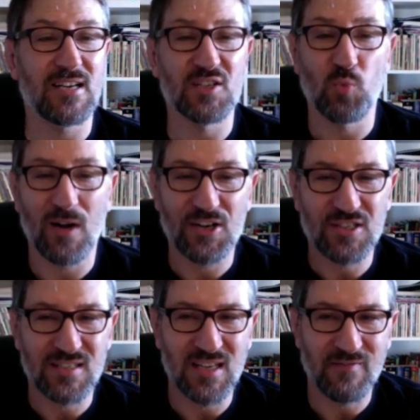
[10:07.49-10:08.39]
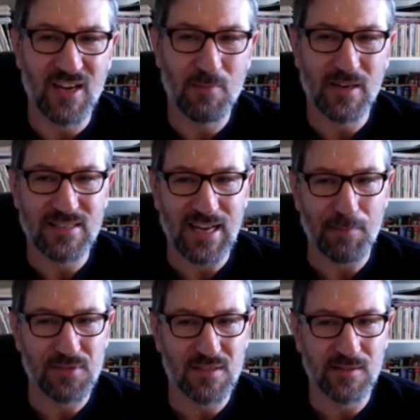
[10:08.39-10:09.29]
I just watch to see if anybody
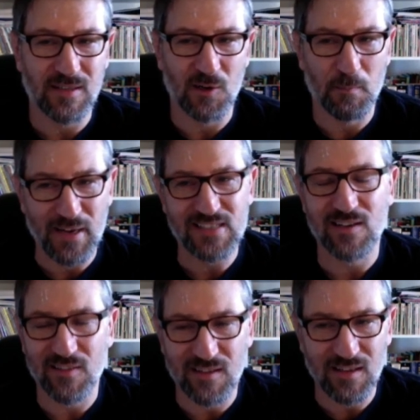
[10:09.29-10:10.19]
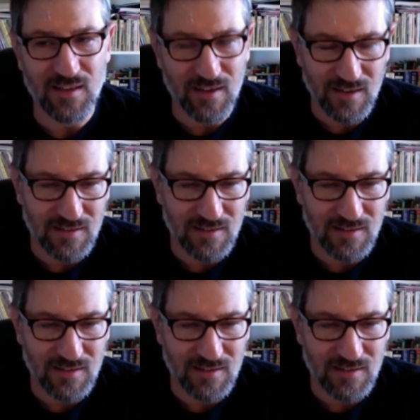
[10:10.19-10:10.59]
taps, you know, based on the